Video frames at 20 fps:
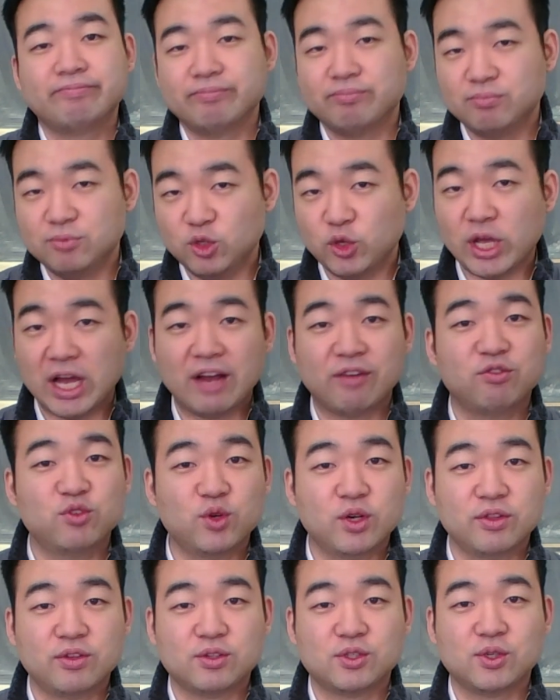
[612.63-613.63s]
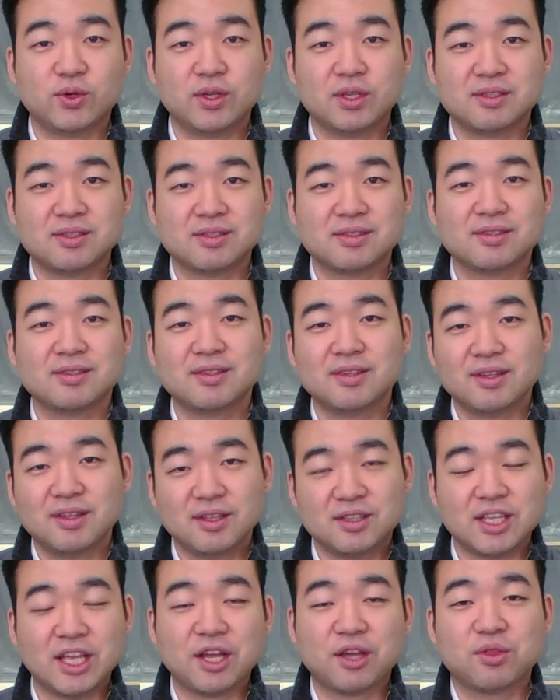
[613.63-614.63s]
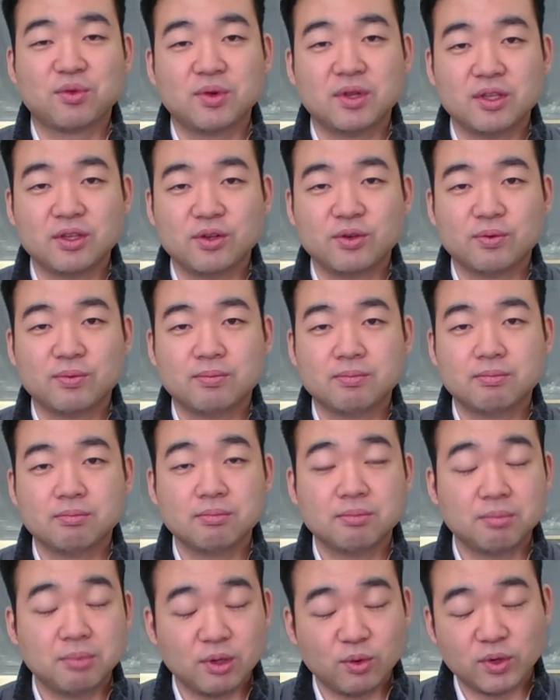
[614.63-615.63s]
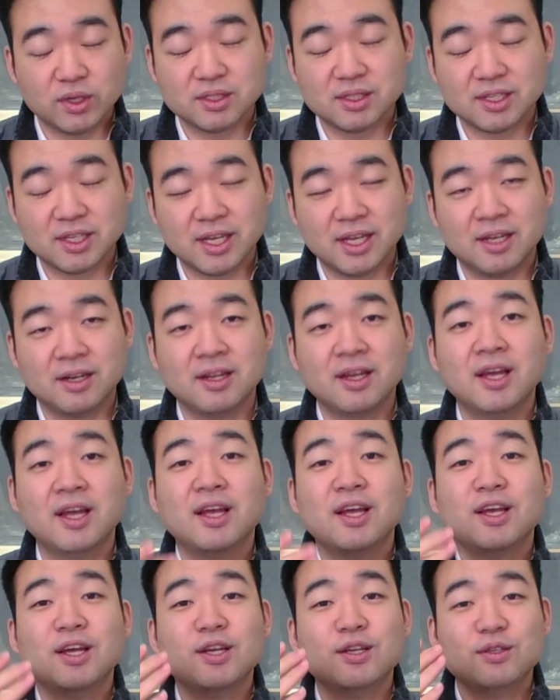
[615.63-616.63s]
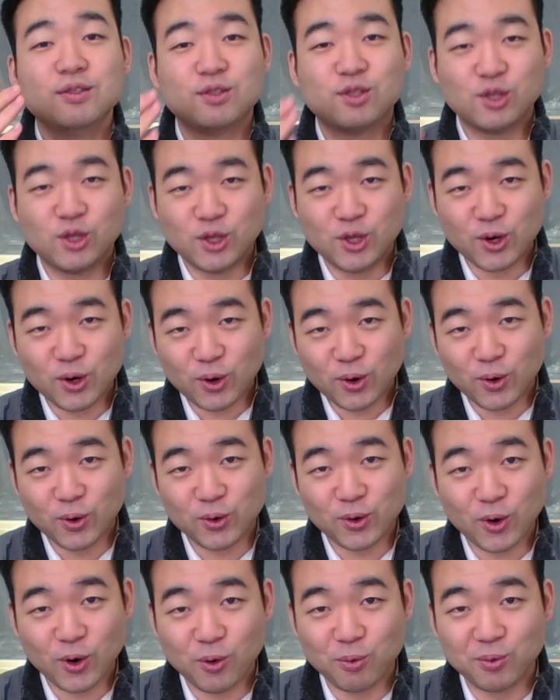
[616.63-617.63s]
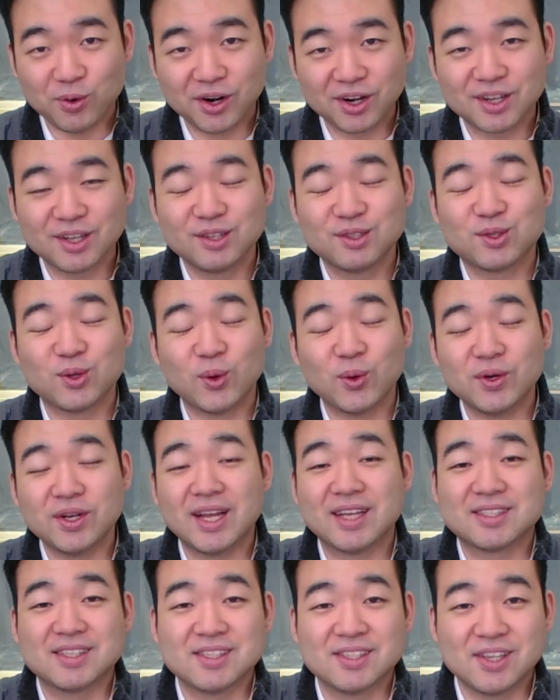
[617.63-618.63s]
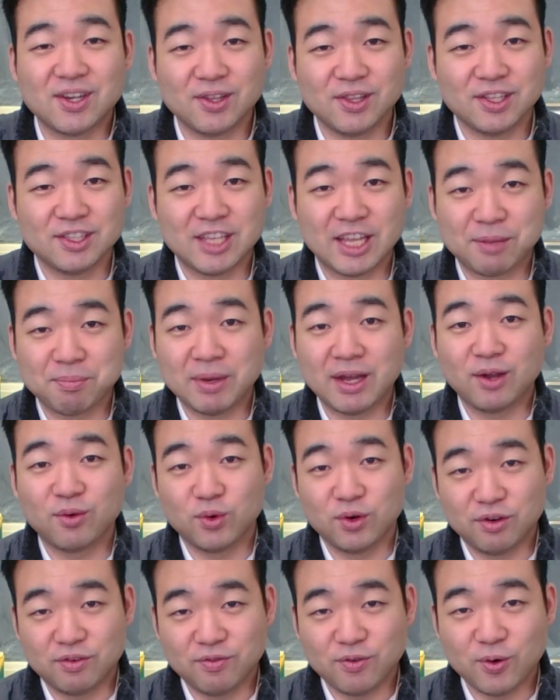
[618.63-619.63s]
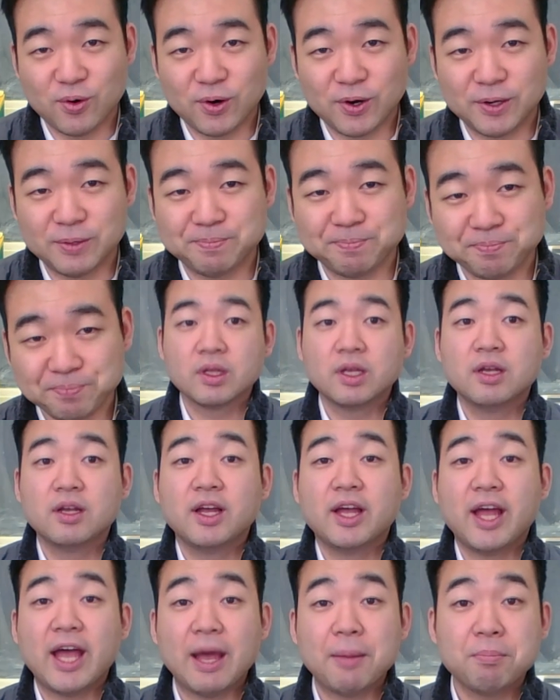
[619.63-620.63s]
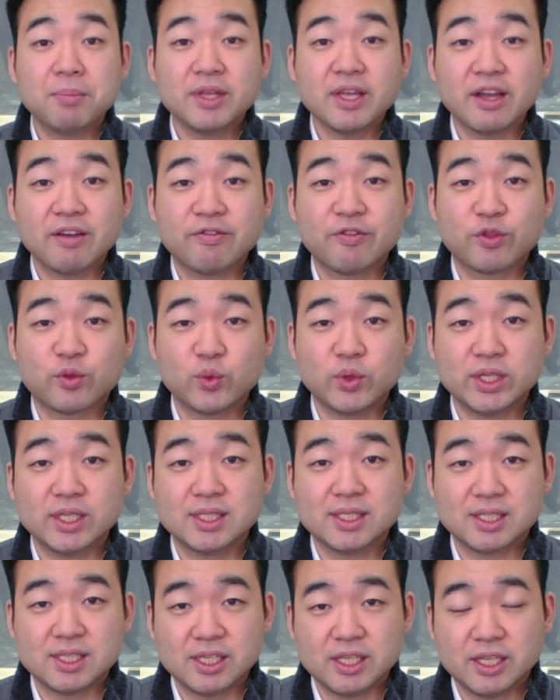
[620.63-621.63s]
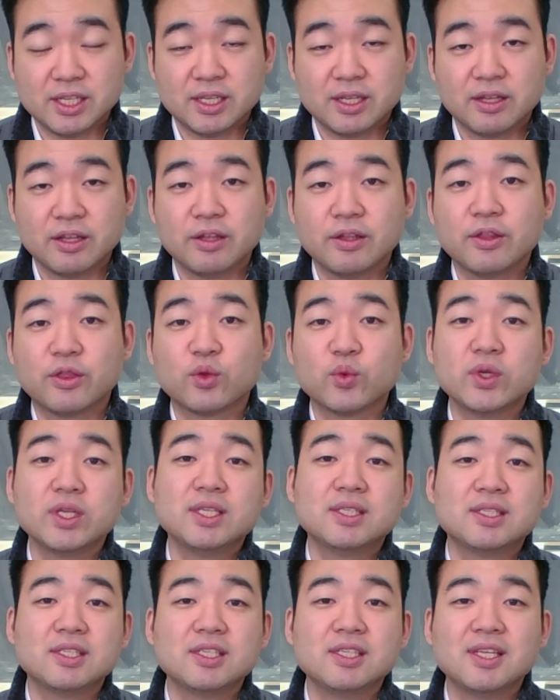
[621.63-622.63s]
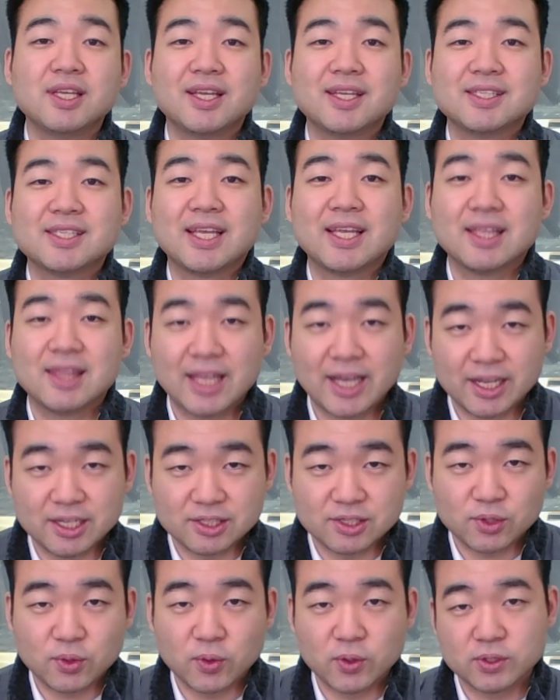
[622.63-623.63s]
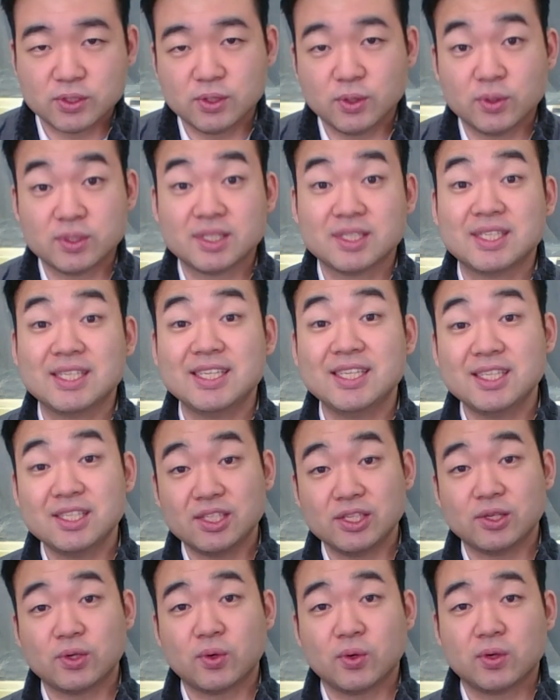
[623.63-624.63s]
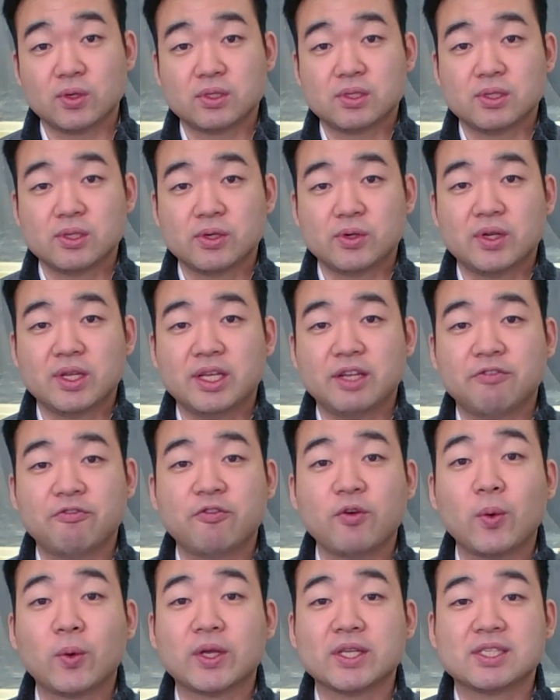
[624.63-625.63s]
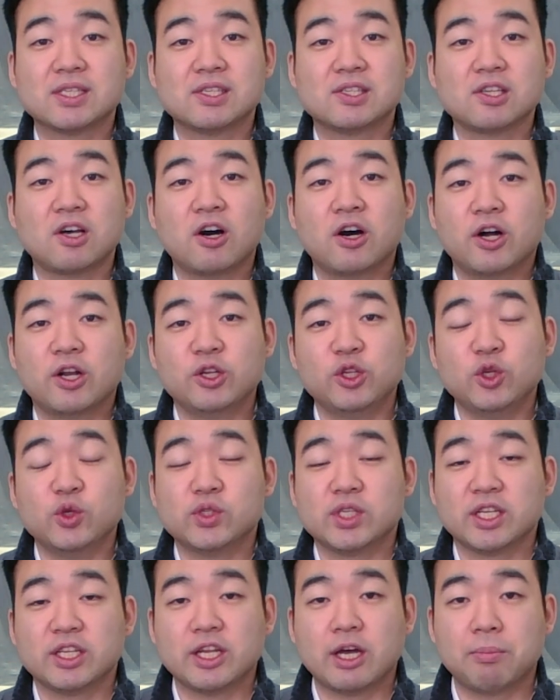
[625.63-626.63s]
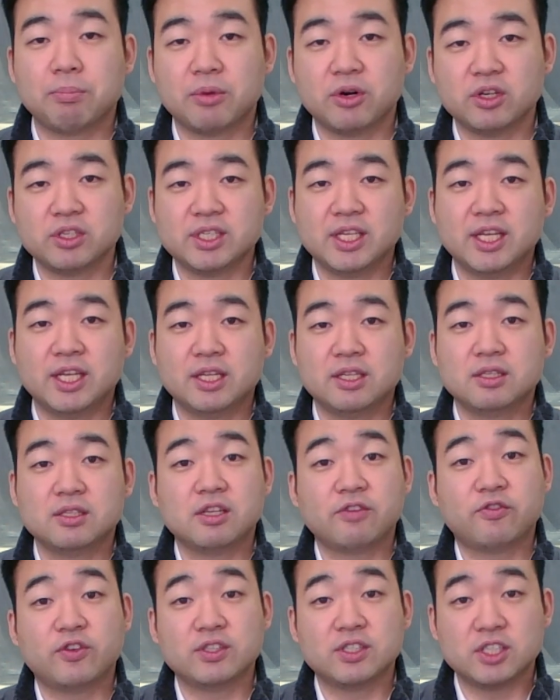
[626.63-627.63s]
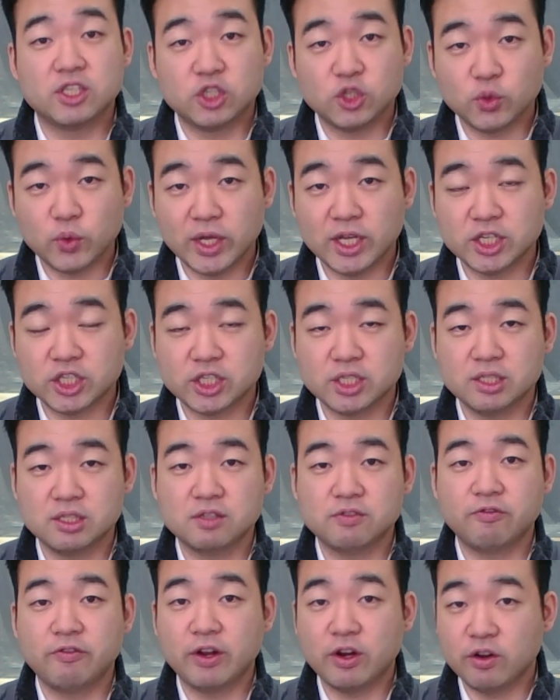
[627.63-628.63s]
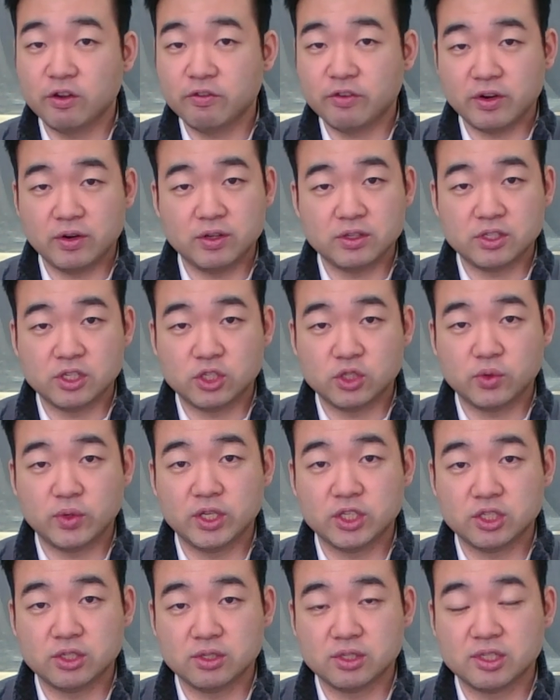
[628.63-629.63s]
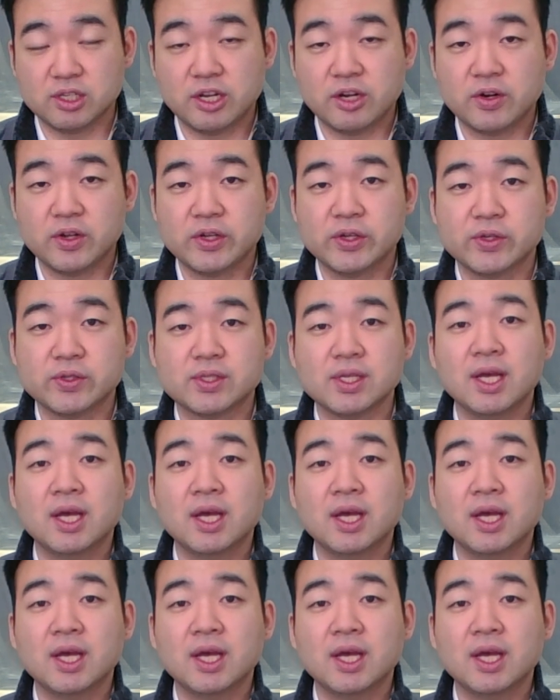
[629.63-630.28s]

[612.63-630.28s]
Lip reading: you have no other choice. Take 3U. But once again, do your own homework. Don't necessarily take my word for it. MBF 3C. 3C is a light course load. It's an easy course load. It focuses on using numbers in different situations, very, very situational scenarios,